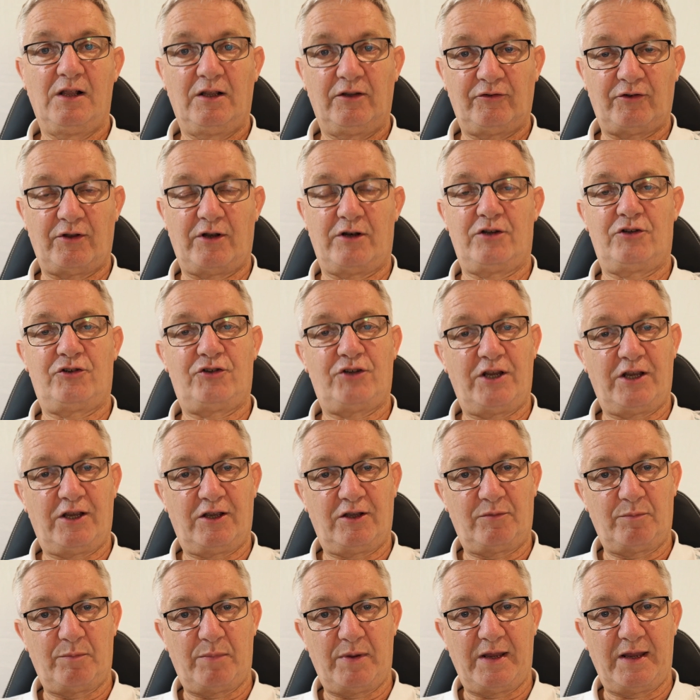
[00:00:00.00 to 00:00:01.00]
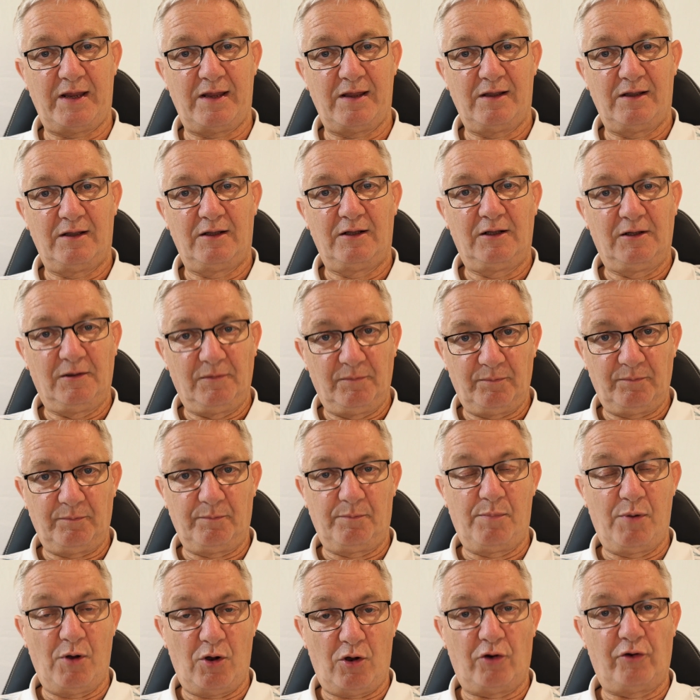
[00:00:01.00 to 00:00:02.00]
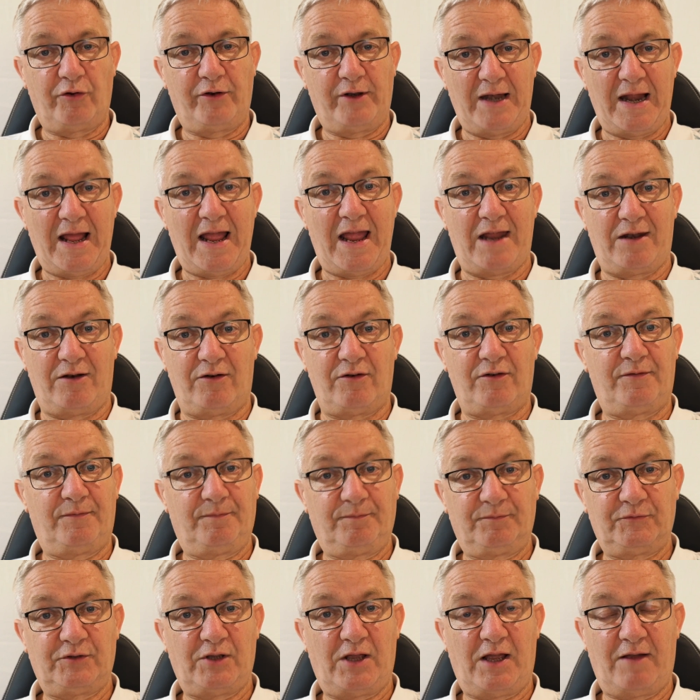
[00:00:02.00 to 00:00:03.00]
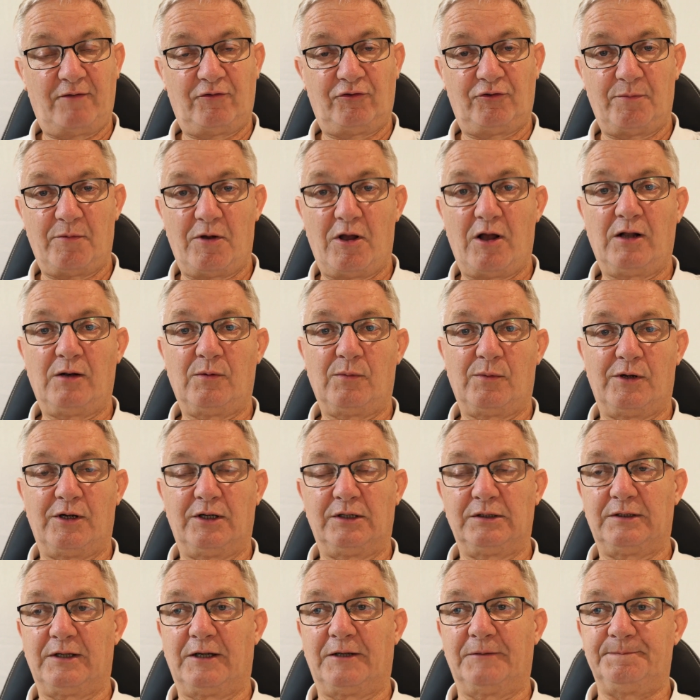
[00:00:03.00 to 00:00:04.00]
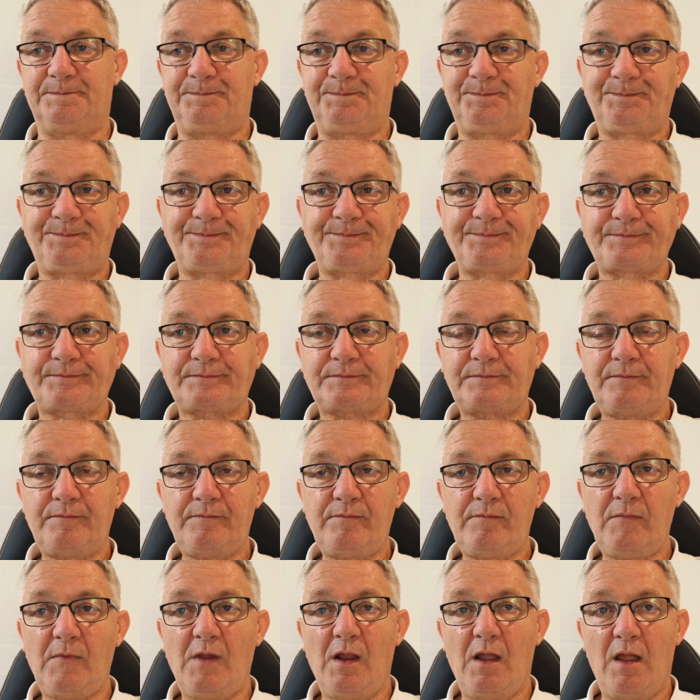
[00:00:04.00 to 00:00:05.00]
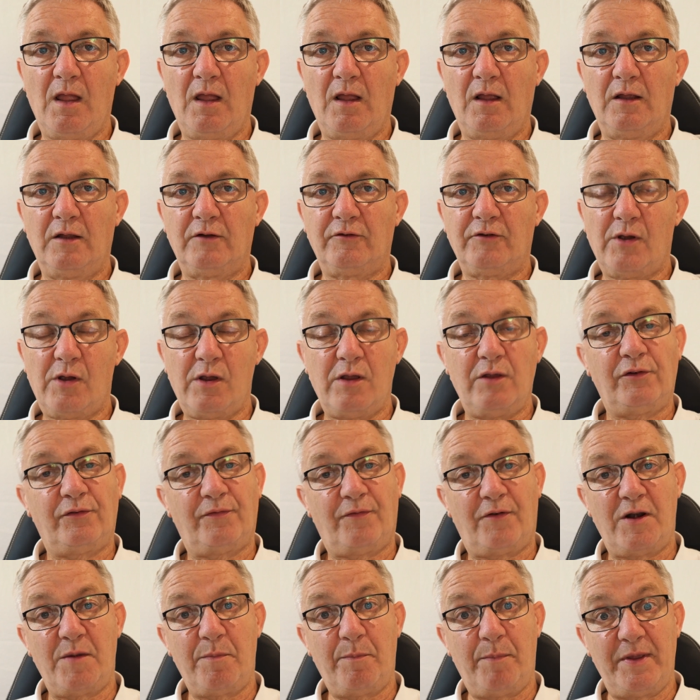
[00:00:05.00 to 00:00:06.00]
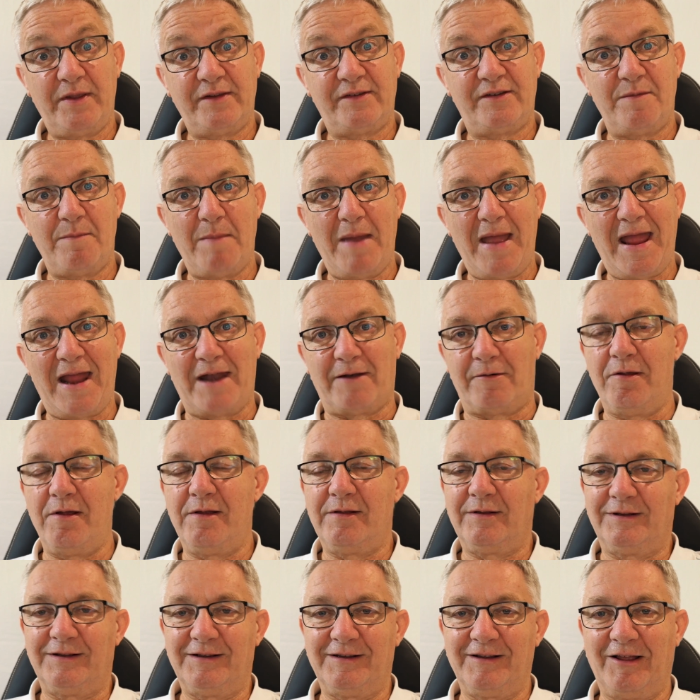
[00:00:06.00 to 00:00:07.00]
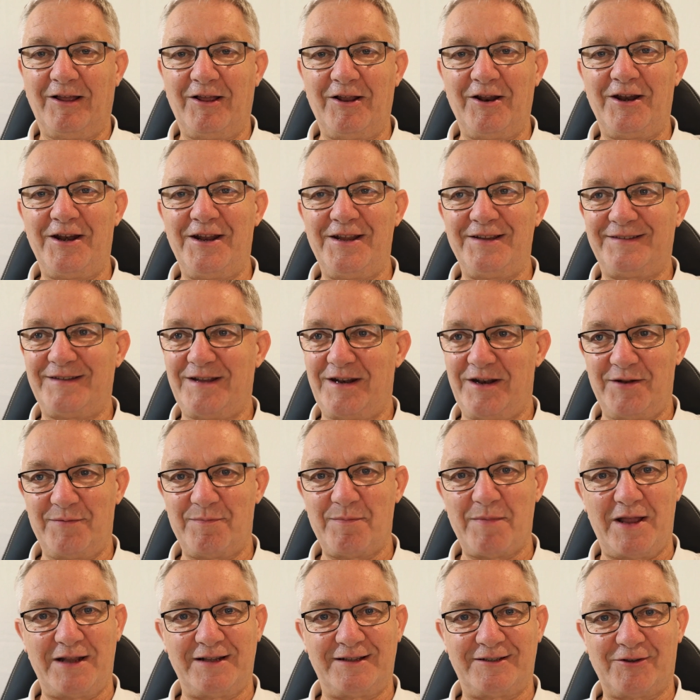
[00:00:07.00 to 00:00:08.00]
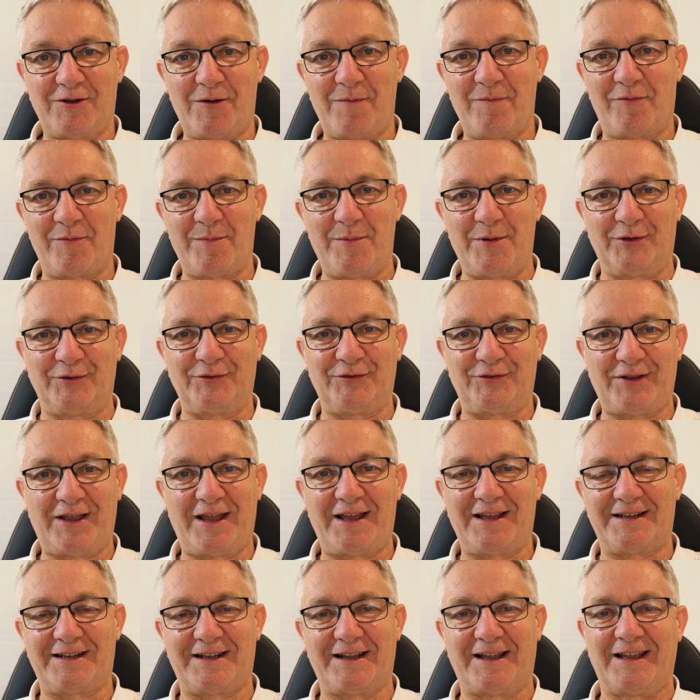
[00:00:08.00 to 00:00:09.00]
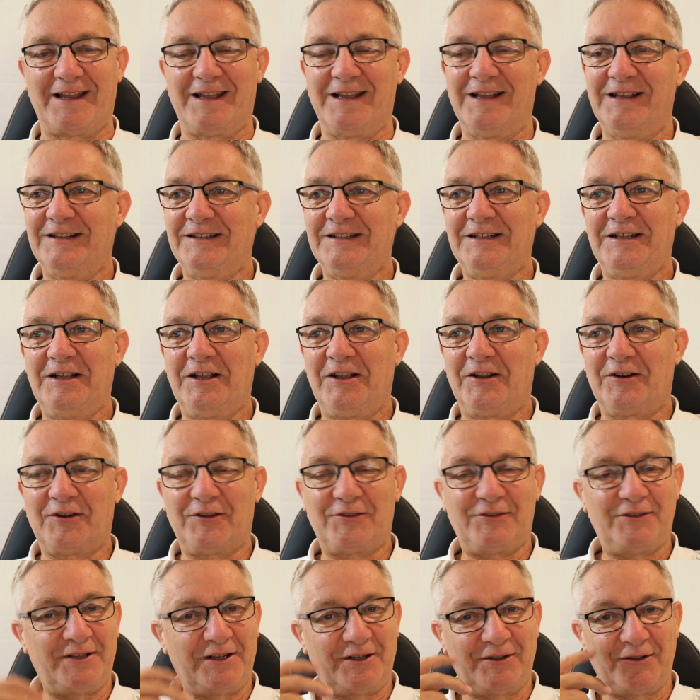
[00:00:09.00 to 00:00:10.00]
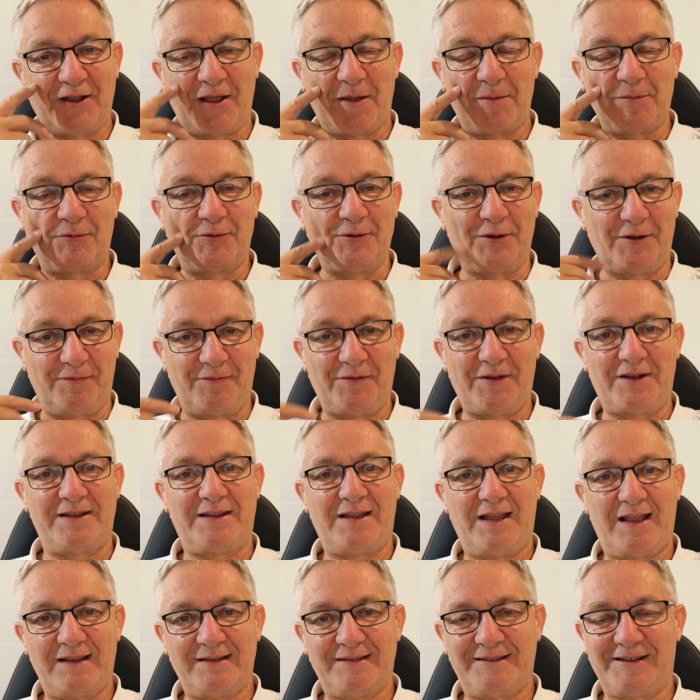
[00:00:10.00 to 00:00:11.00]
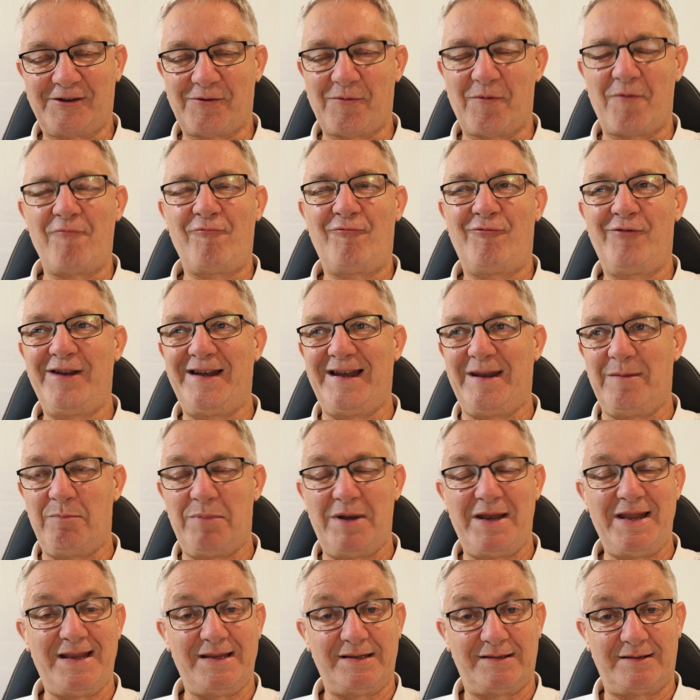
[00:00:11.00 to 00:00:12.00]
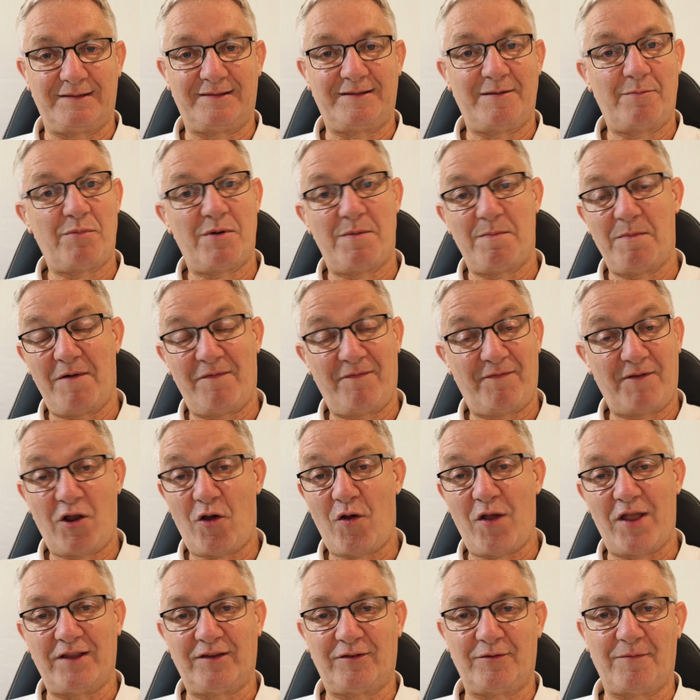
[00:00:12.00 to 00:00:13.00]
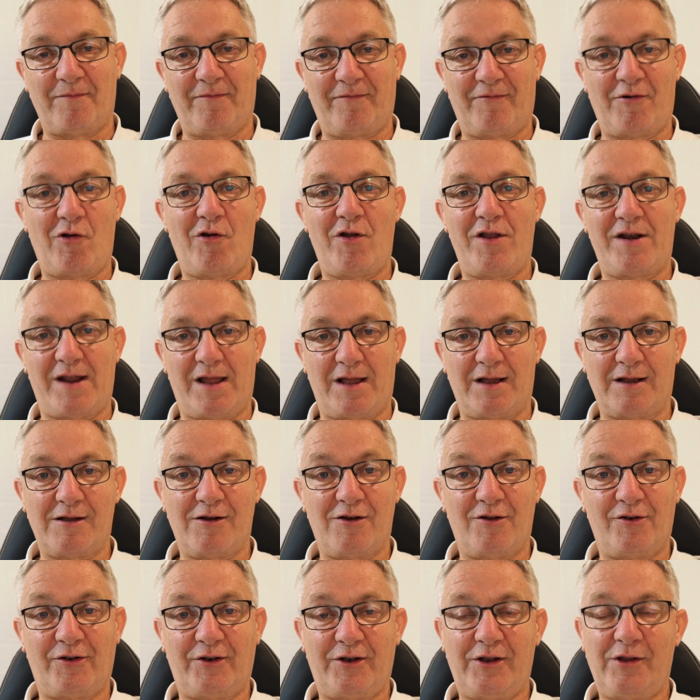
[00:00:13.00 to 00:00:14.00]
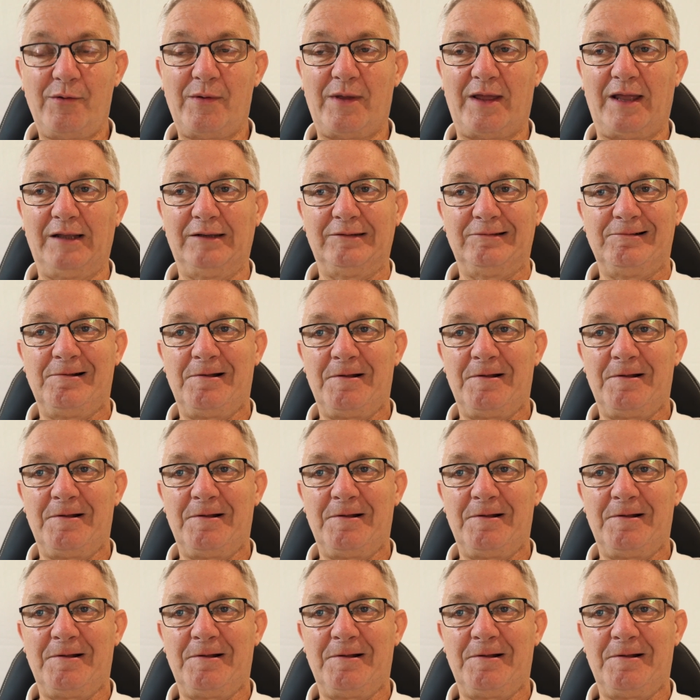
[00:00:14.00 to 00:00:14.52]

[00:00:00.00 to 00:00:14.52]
so that she could be put on land to have some hull work done. So he's a very busy man. And he said he'd made time for me on Saturday. And I said, that's absolutely fantastic. I'm really pleased. I said, but my flight's on Friday. I can't do it.